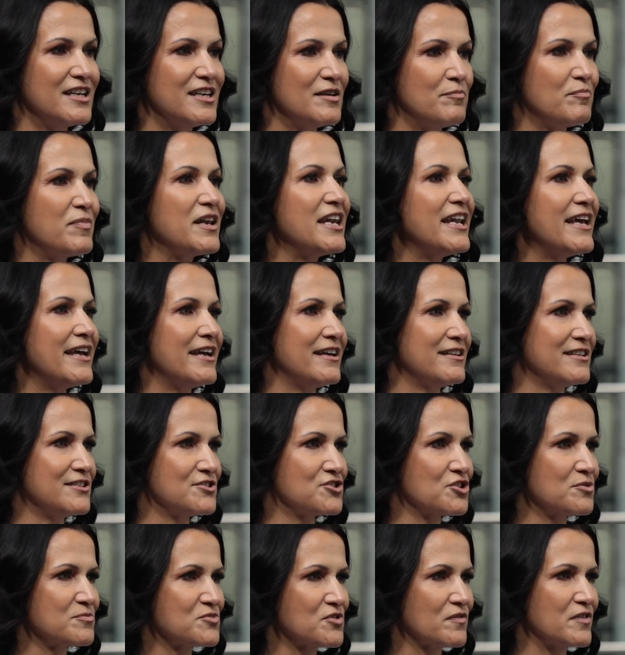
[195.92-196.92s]
a plan in
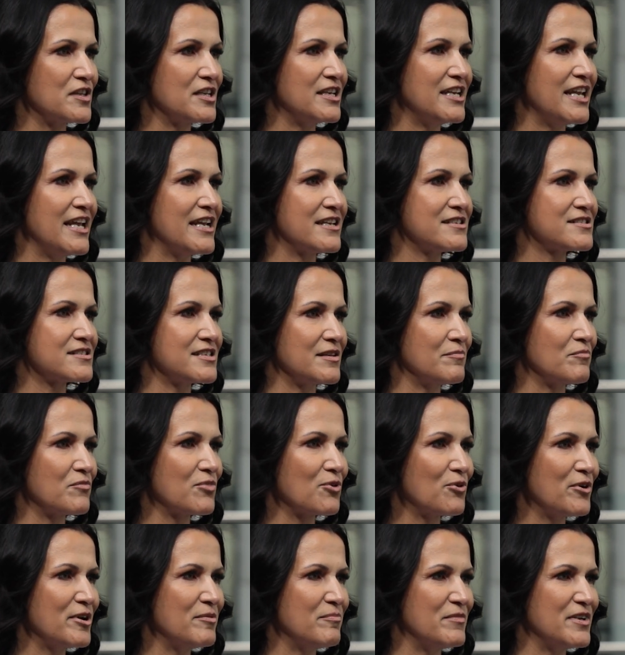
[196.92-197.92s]
terms of the next
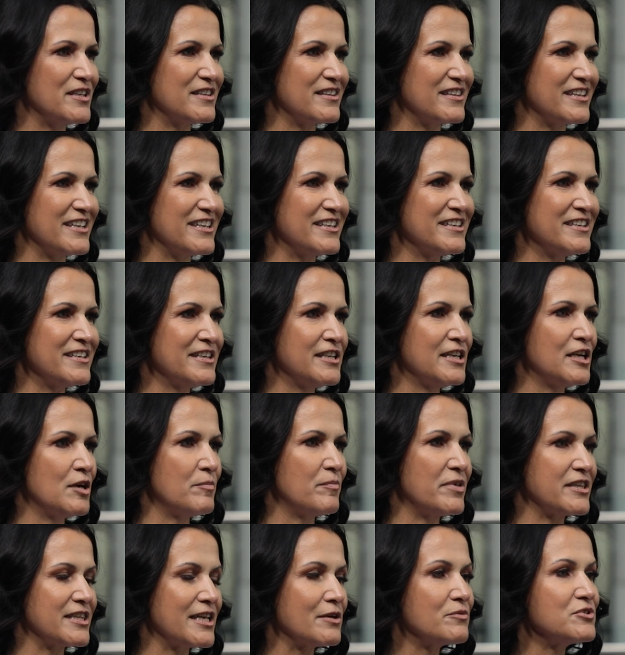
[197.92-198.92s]
employment then,
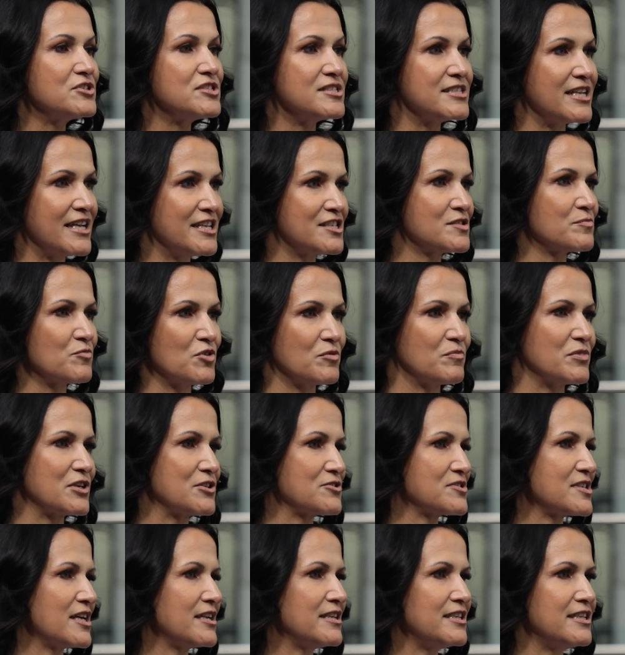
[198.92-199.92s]
but they were desperate
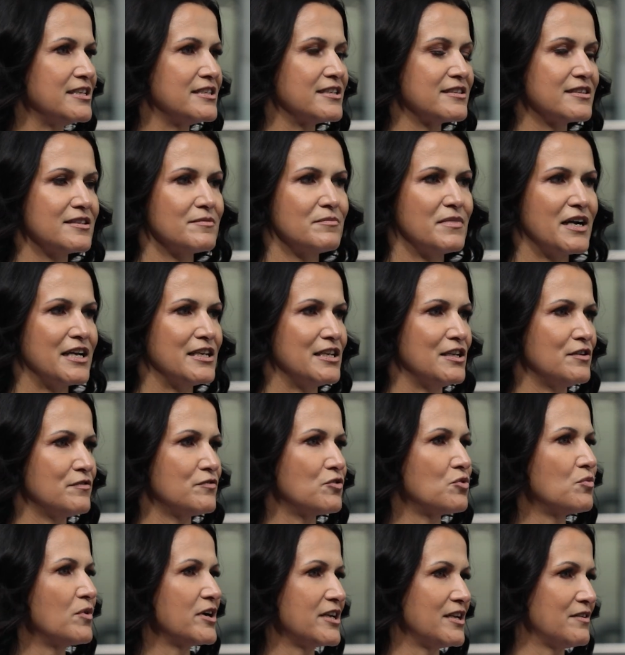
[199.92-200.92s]
because they needed the money
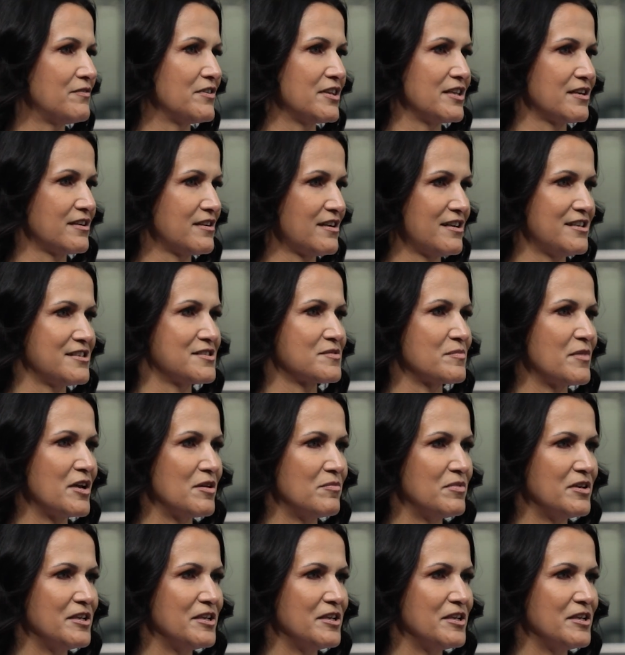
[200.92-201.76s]
for whatever the case may